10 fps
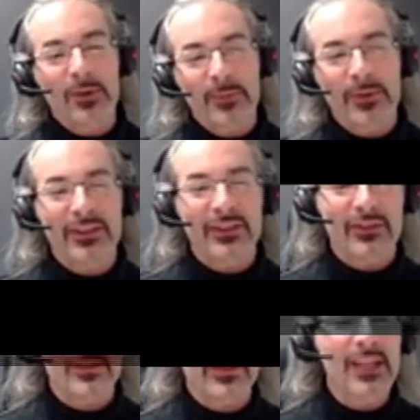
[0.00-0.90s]

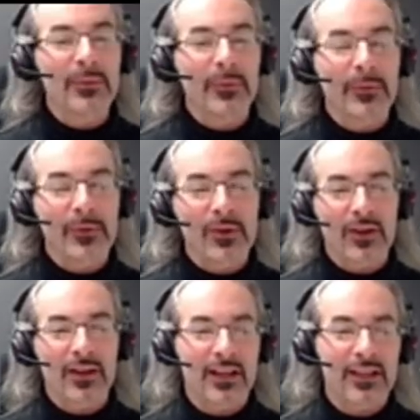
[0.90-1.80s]
properties of
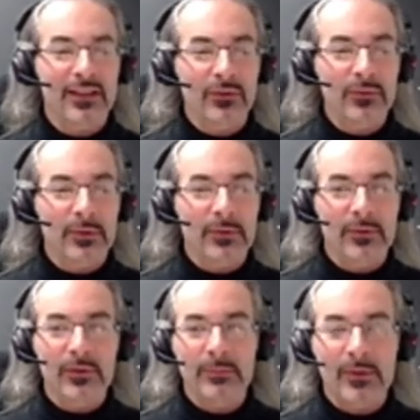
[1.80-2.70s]
helium-4 at the
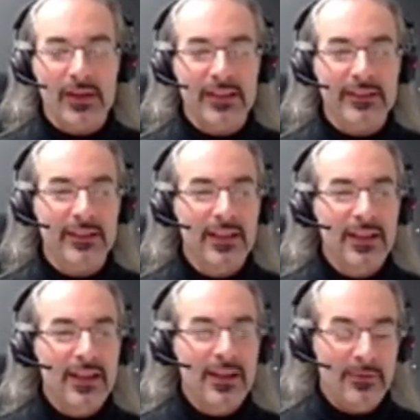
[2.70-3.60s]
superfluid point,
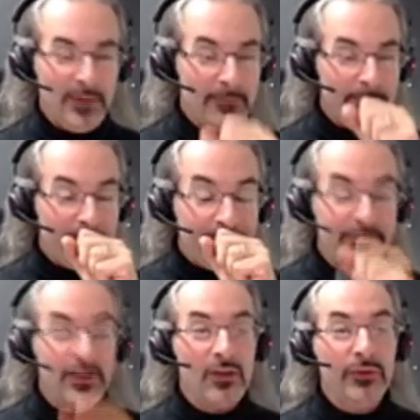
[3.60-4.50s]
where
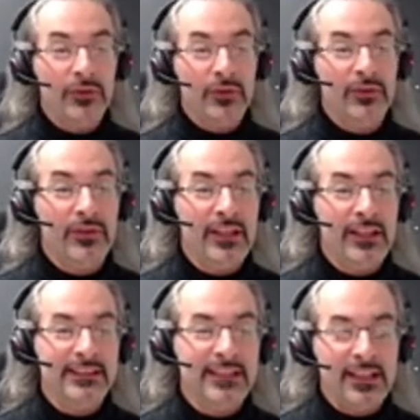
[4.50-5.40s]
there are all sorts of
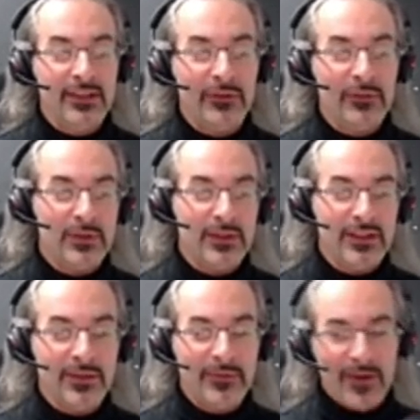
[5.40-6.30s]
nice things with
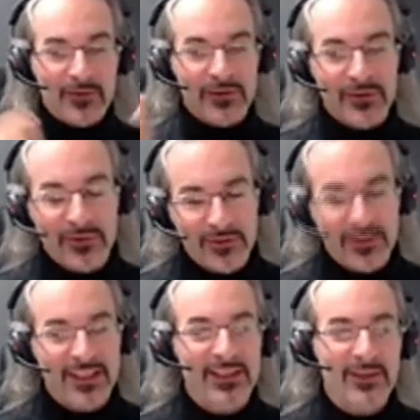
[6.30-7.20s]
the fountains of
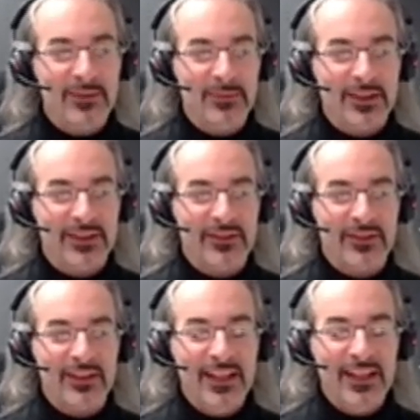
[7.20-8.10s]
helium
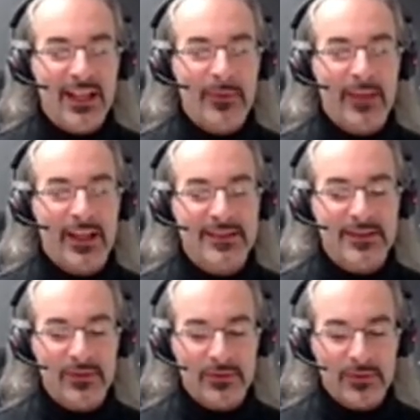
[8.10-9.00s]
and uh, effects
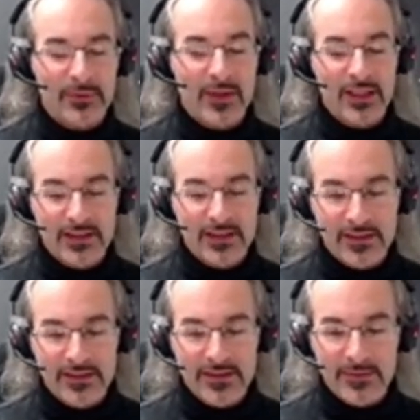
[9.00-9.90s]
due to the fact
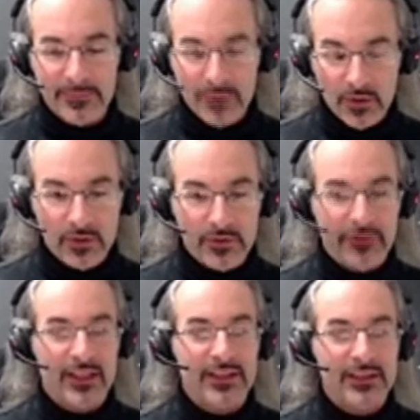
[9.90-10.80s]
that all of a
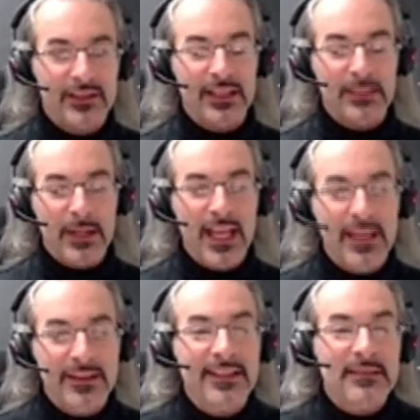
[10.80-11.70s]
sudden it
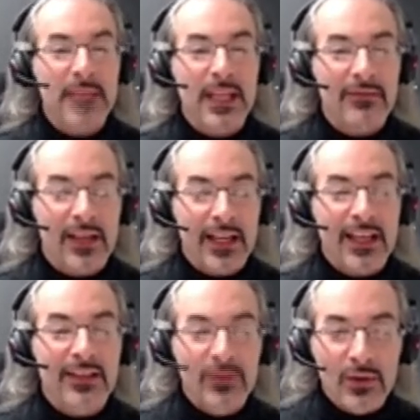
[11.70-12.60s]
behave, doesn't behave
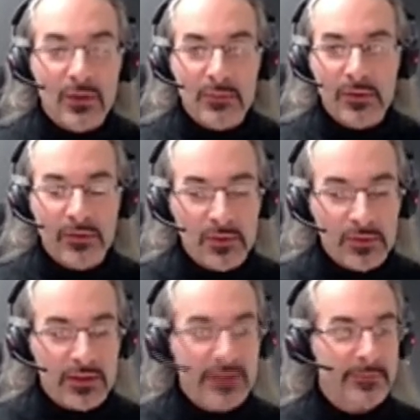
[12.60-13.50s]
like a normal
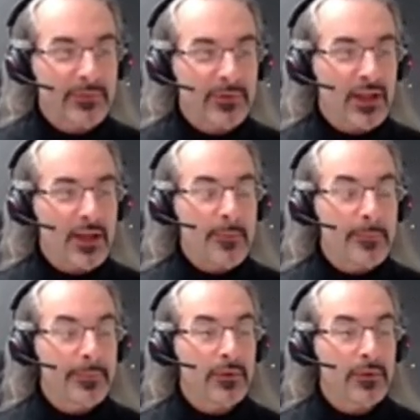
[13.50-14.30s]
fluid. Okay.